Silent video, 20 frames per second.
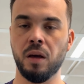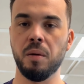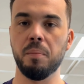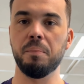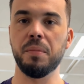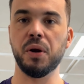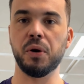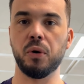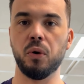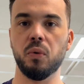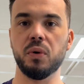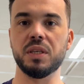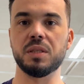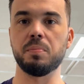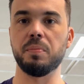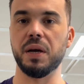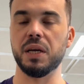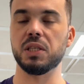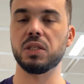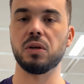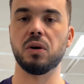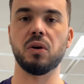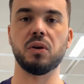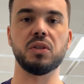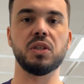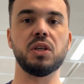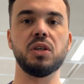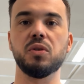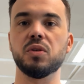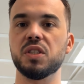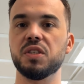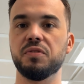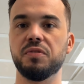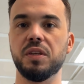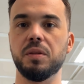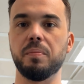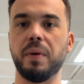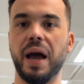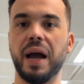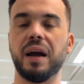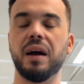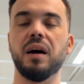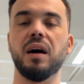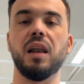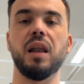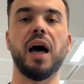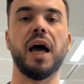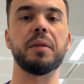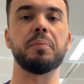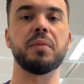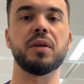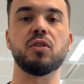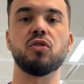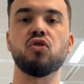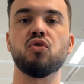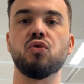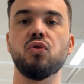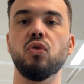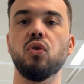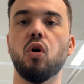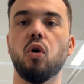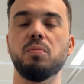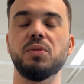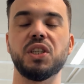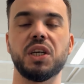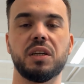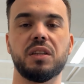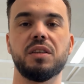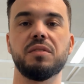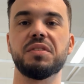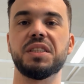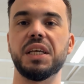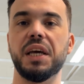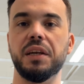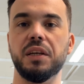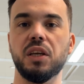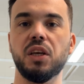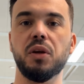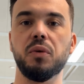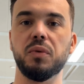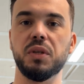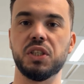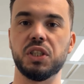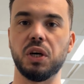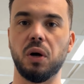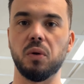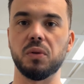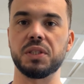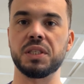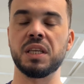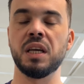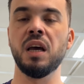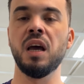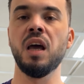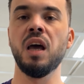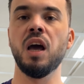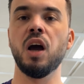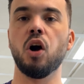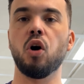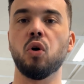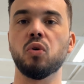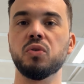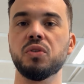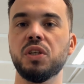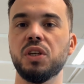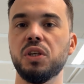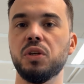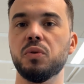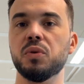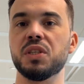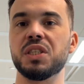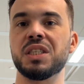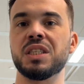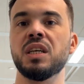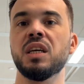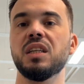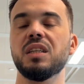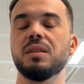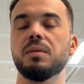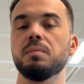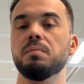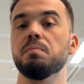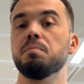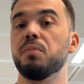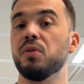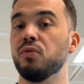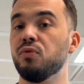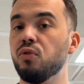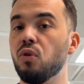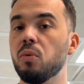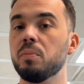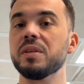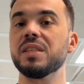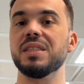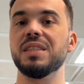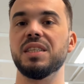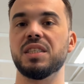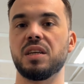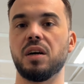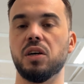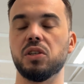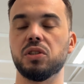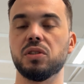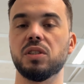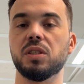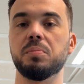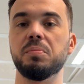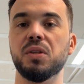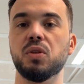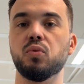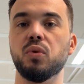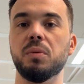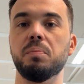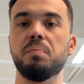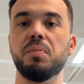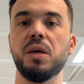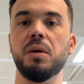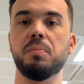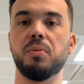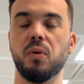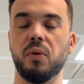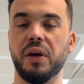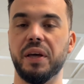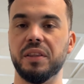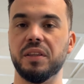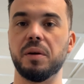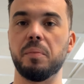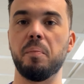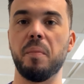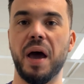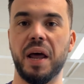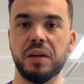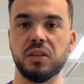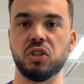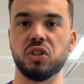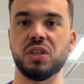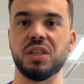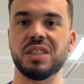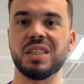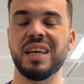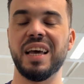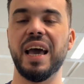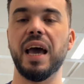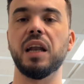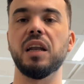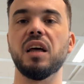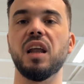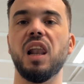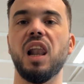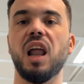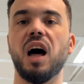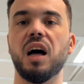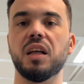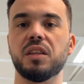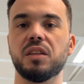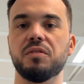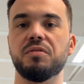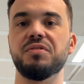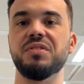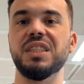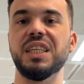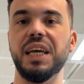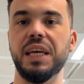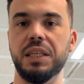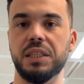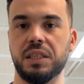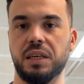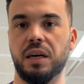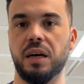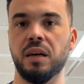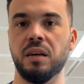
Miro is based on continuous feedback, alignment through objectives and key results, continuous performance discussions between people and their managers, and a lot of data